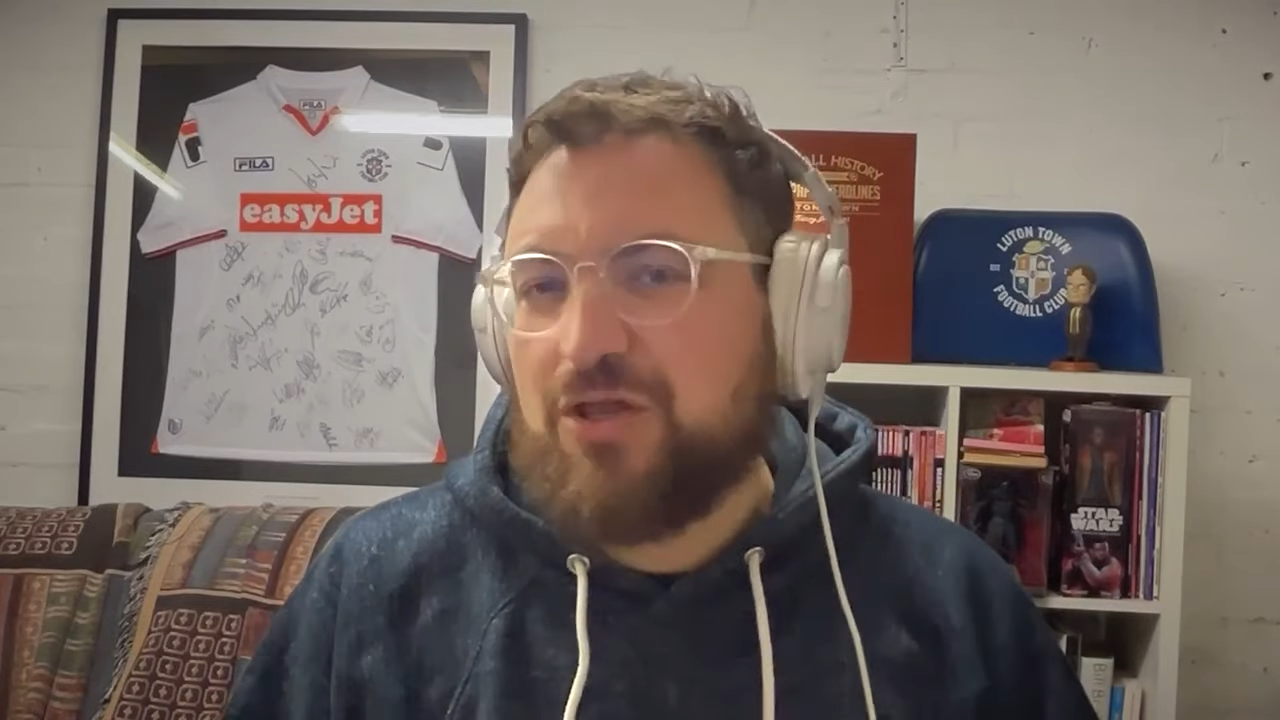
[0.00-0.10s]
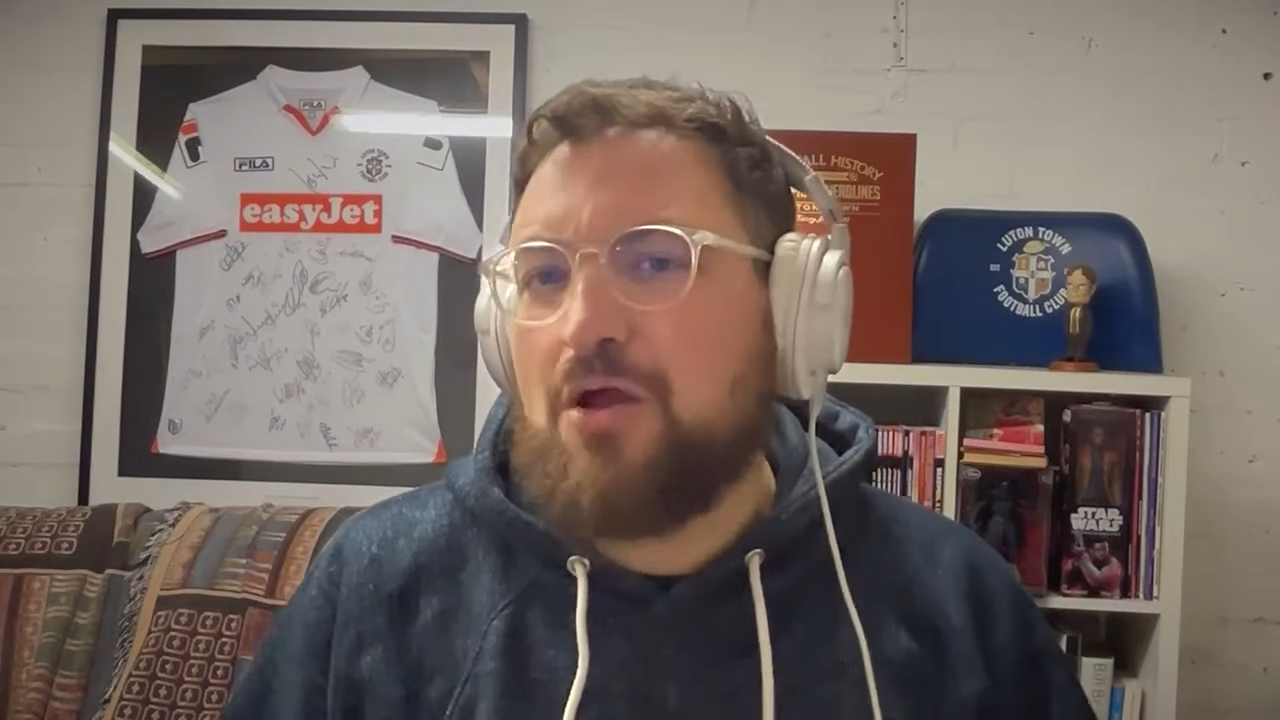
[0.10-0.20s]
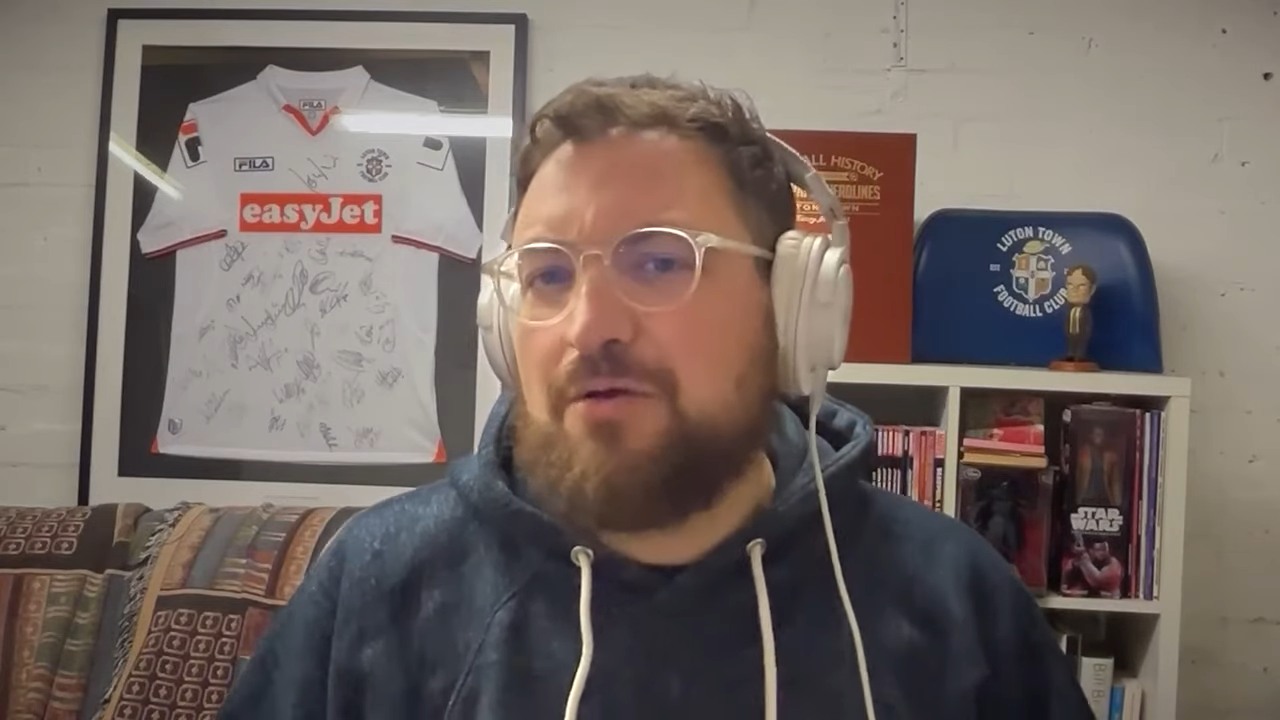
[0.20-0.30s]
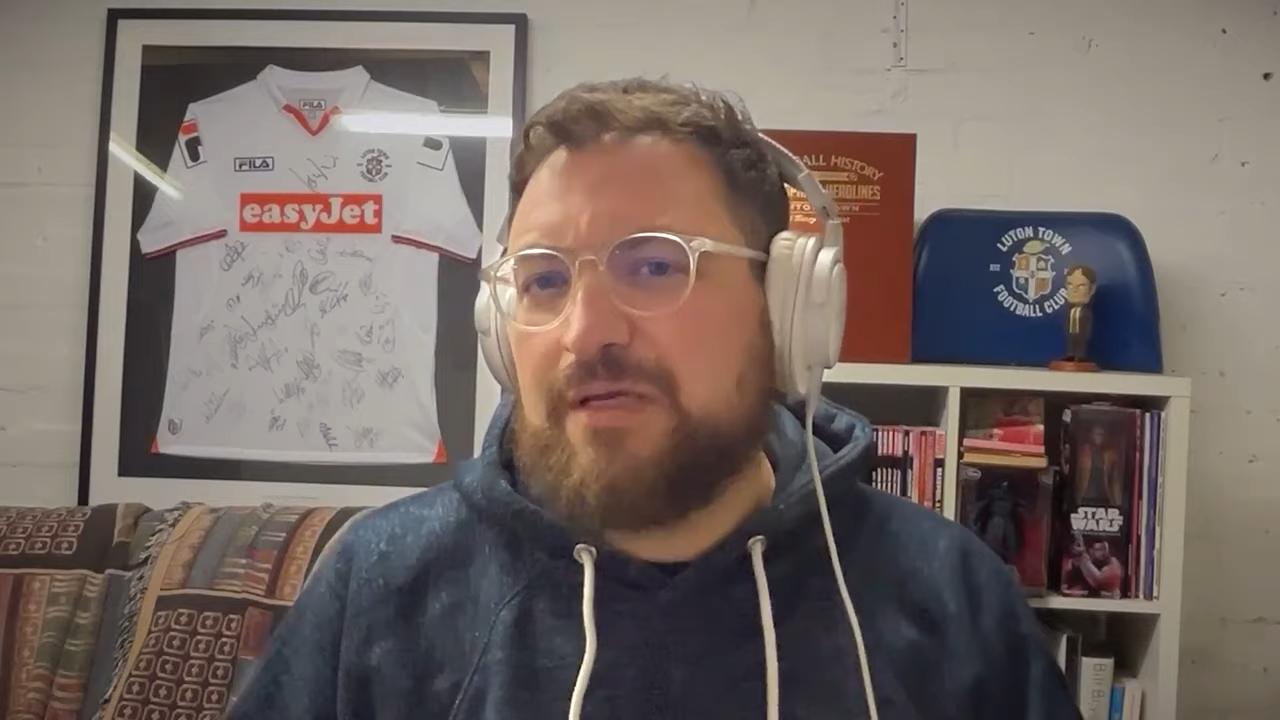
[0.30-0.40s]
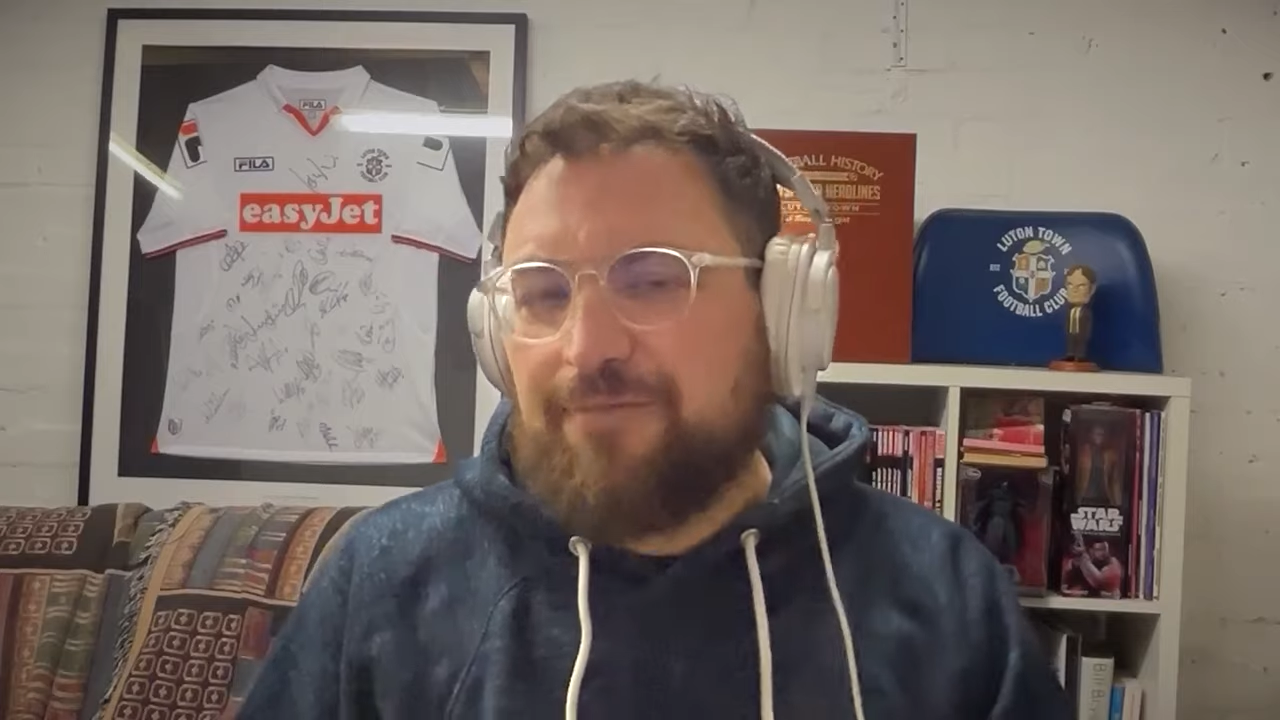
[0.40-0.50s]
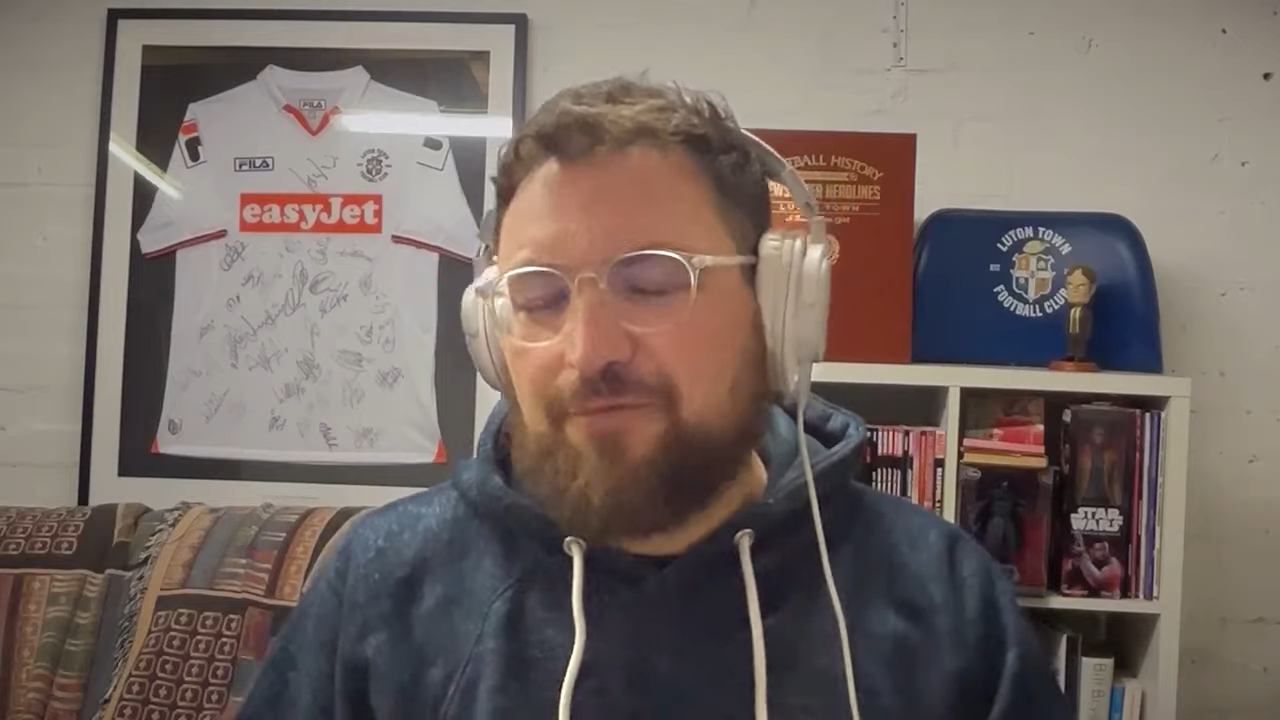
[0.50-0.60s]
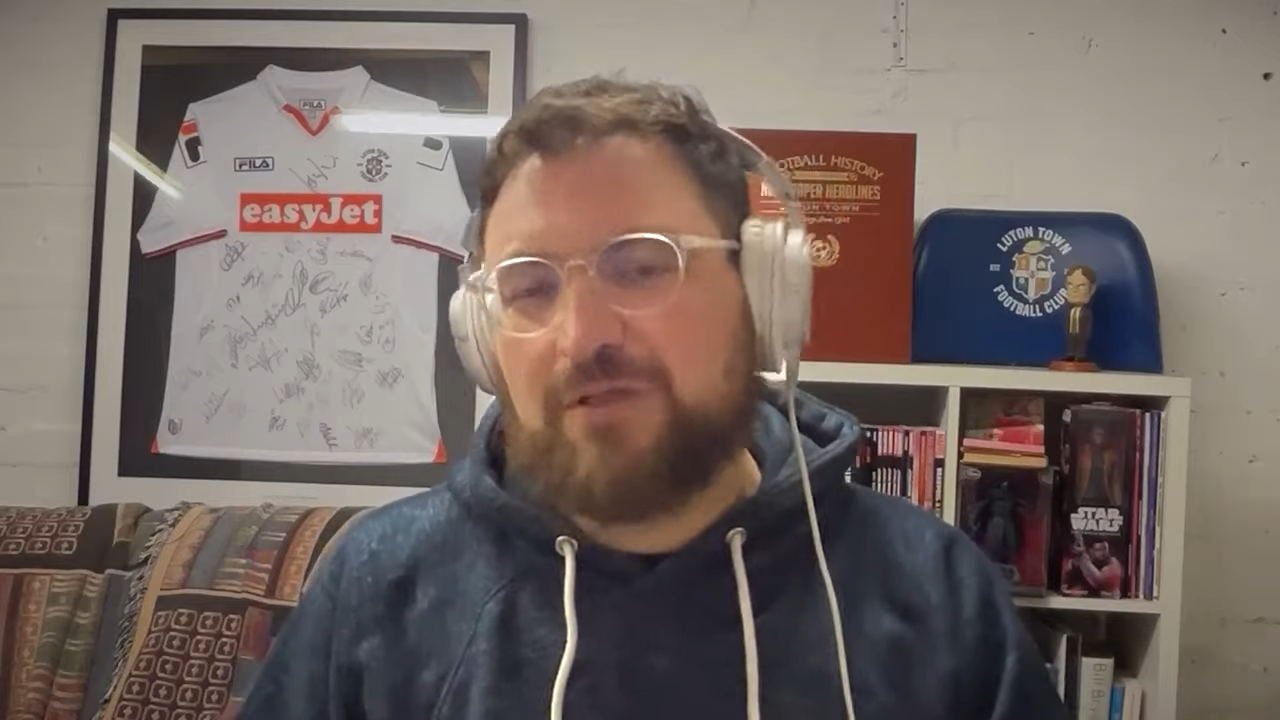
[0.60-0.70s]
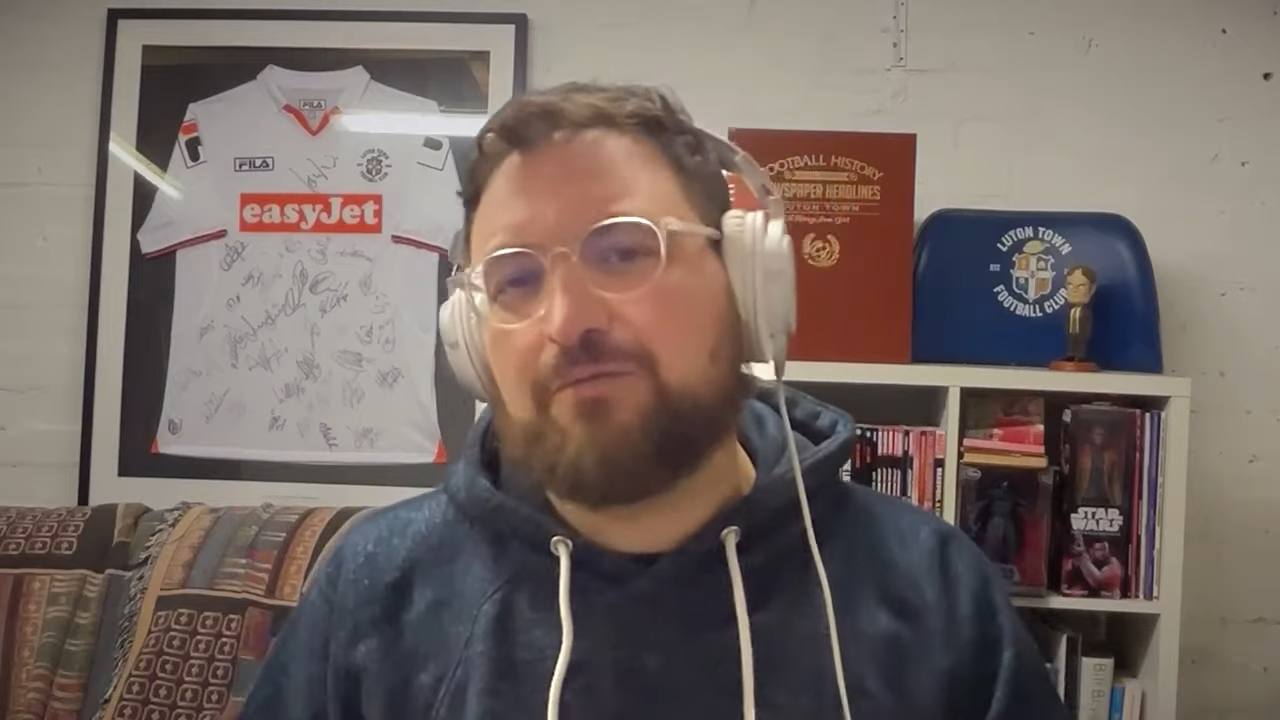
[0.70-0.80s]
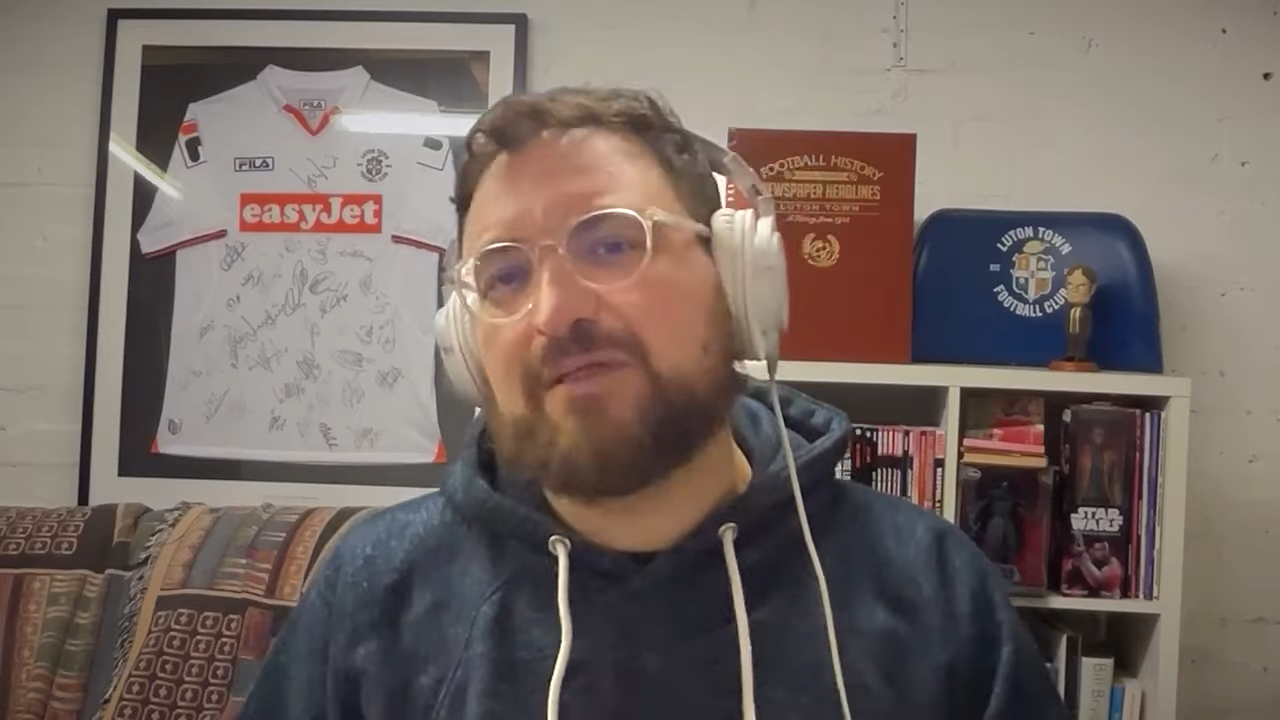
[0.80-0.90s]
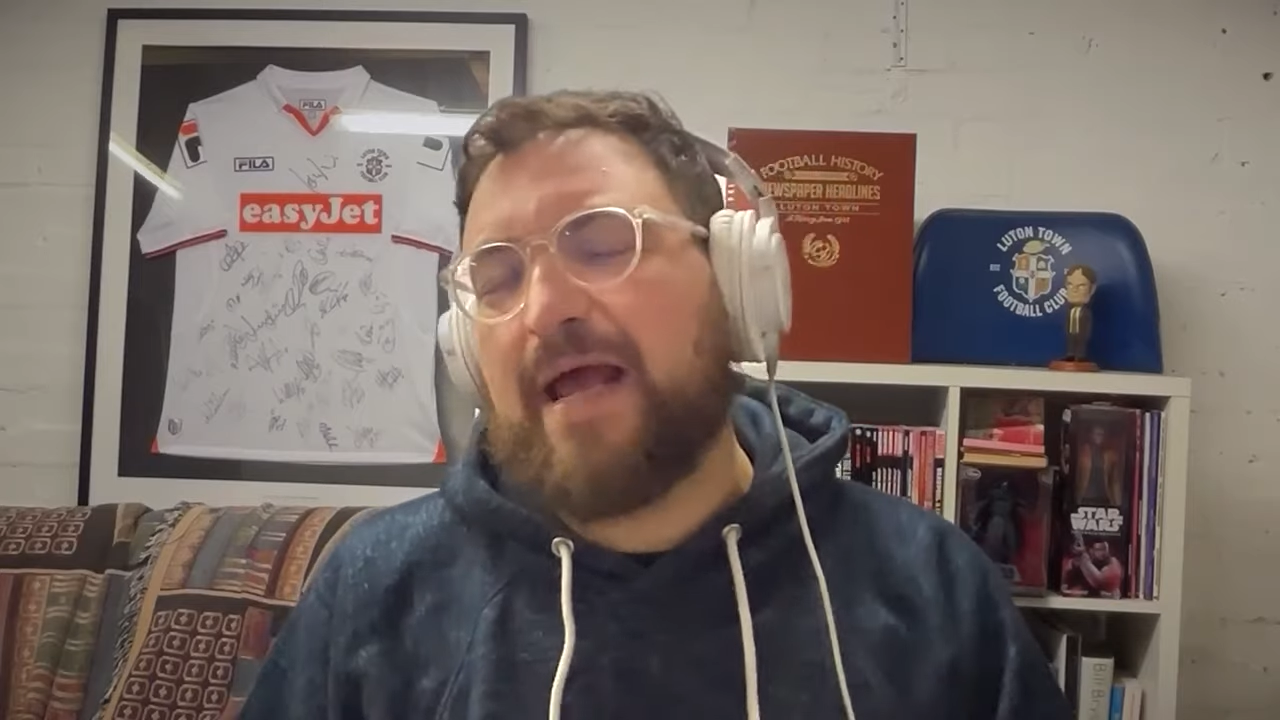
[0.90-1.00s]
The only difference was